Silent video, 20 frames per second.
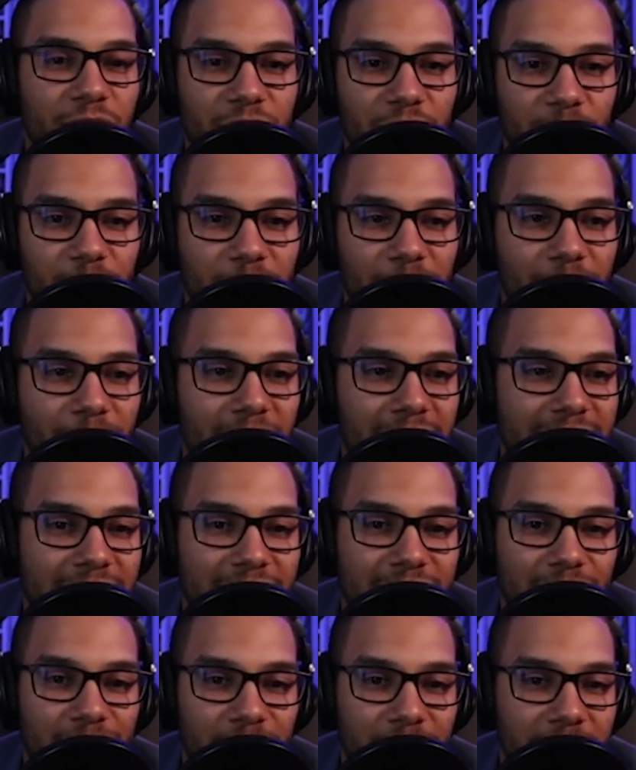New
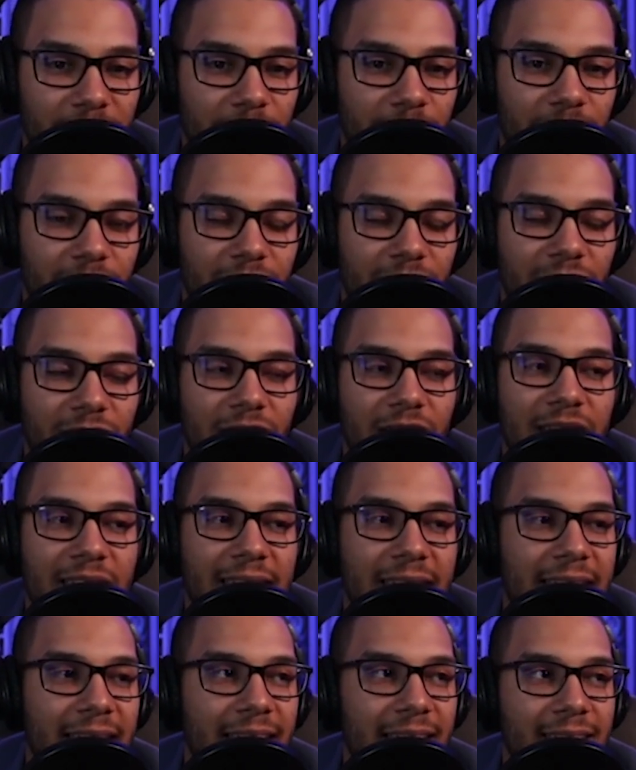Horizons route
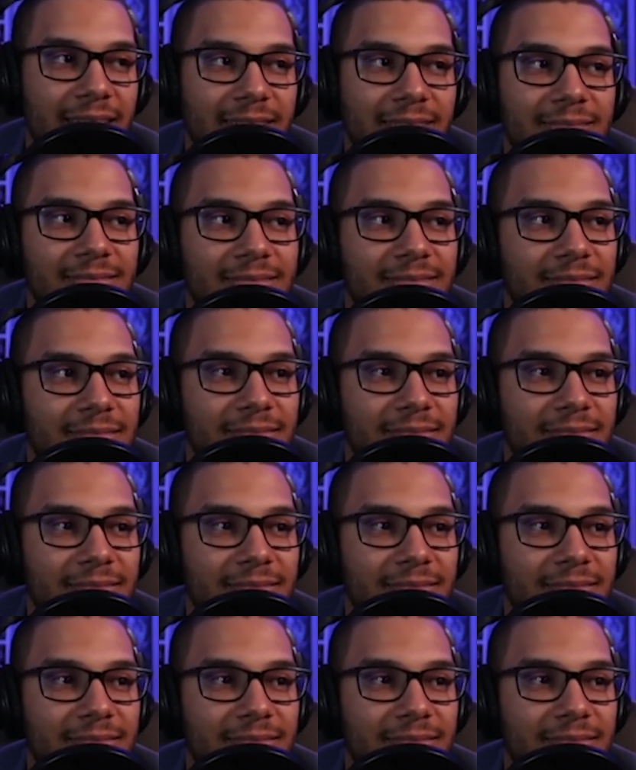and